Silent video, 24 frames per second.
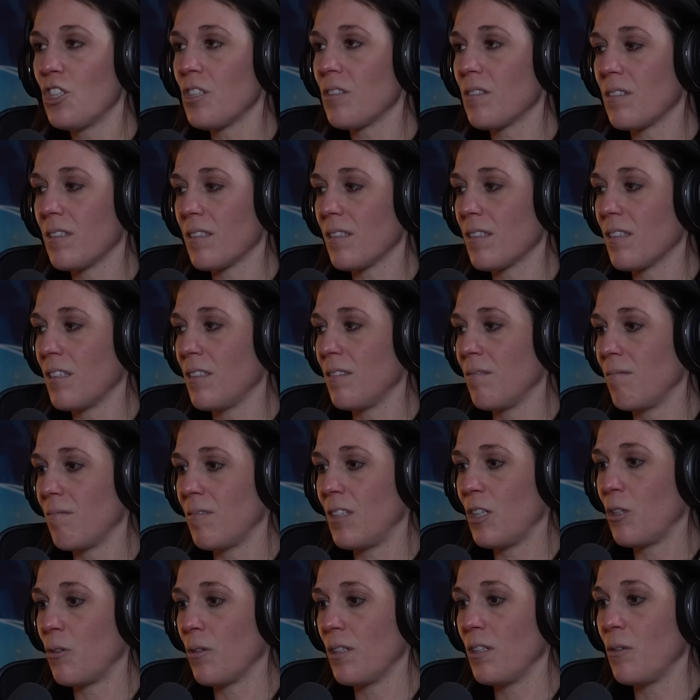just
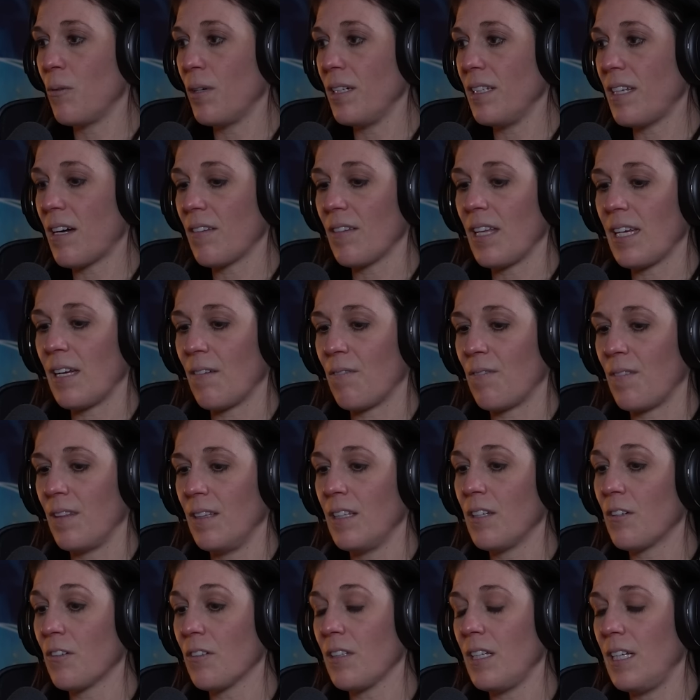the grid going down, like if
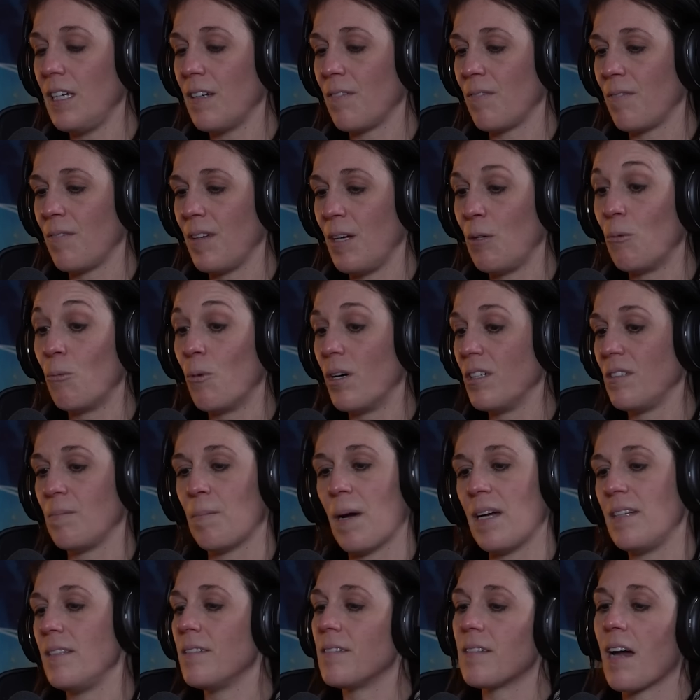it was
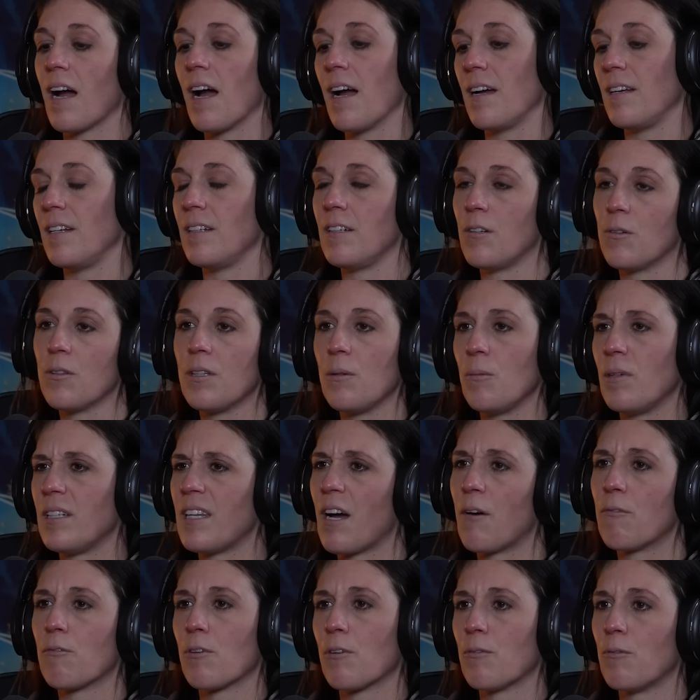by design and it only went
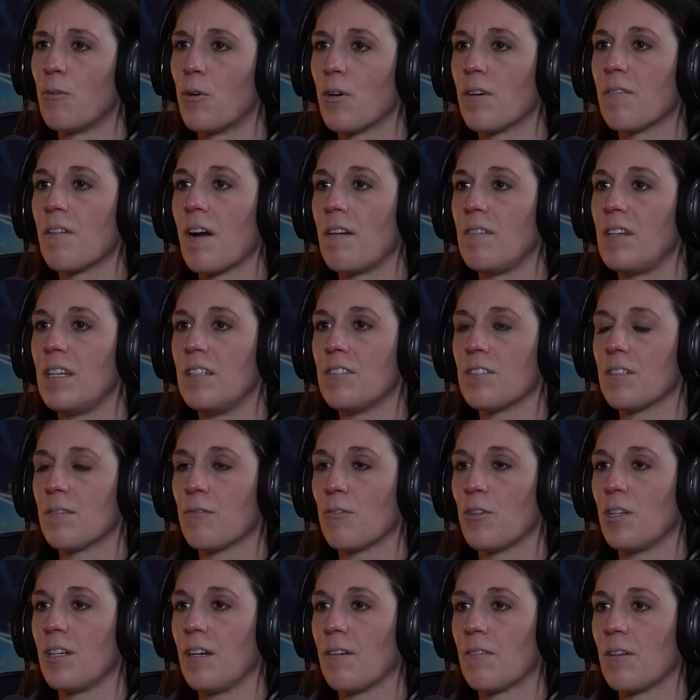down for 4 or 5 days to
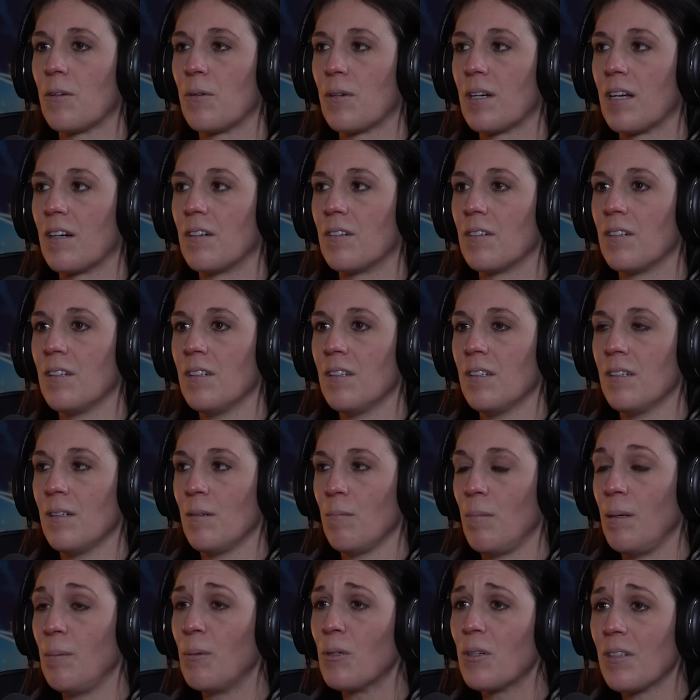freak everyone out,
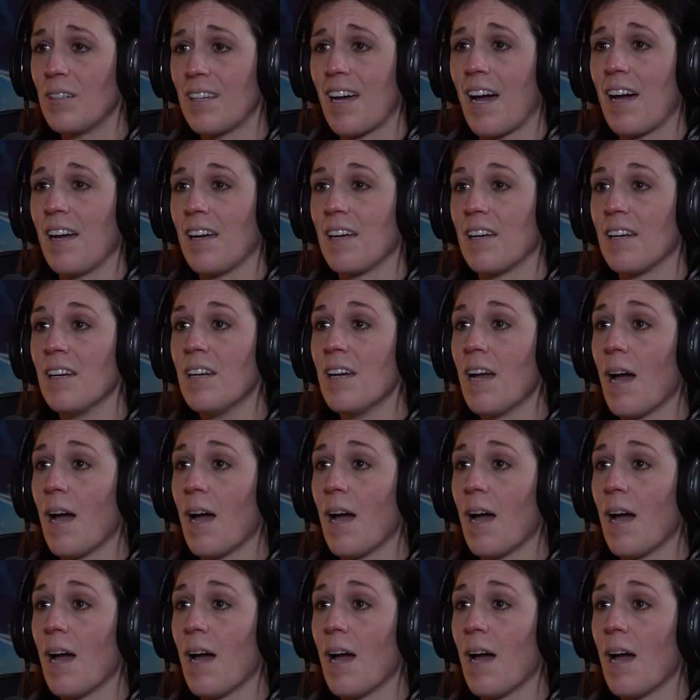people could die.